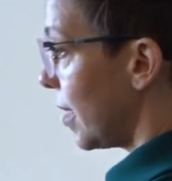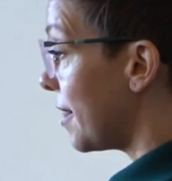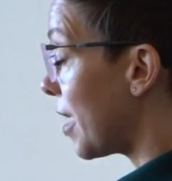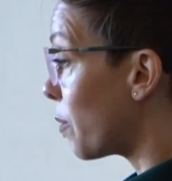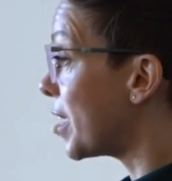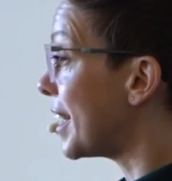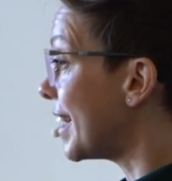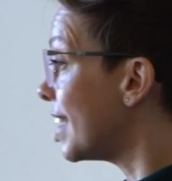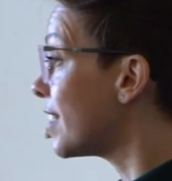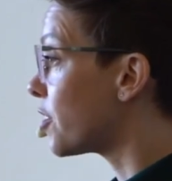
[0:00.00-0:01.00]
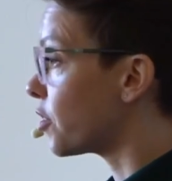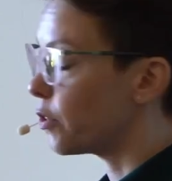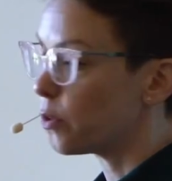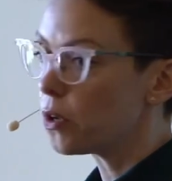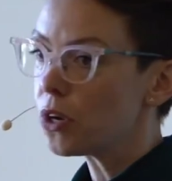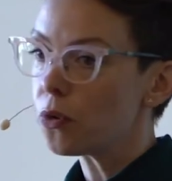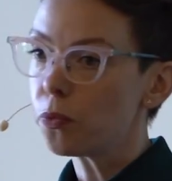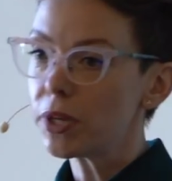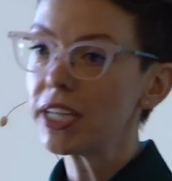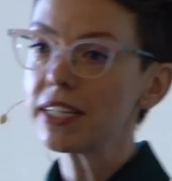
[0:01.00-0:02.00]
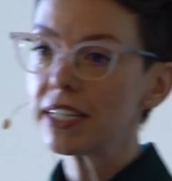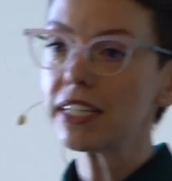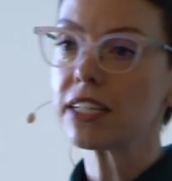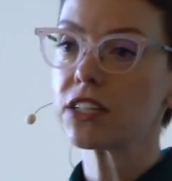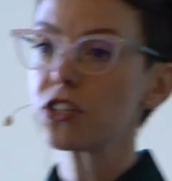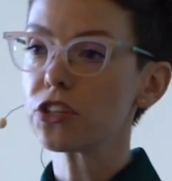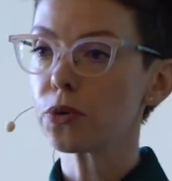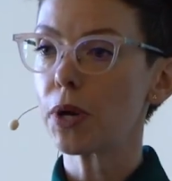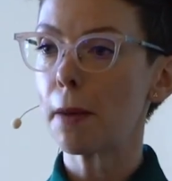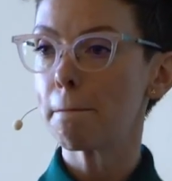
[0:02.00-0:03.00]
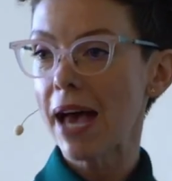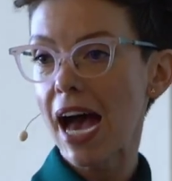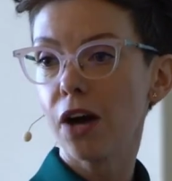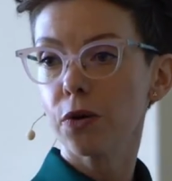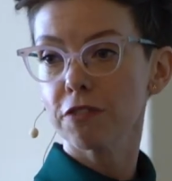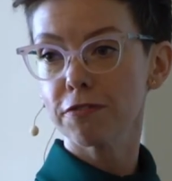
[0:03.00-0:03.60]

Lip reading: And that we needed to. We needed to empower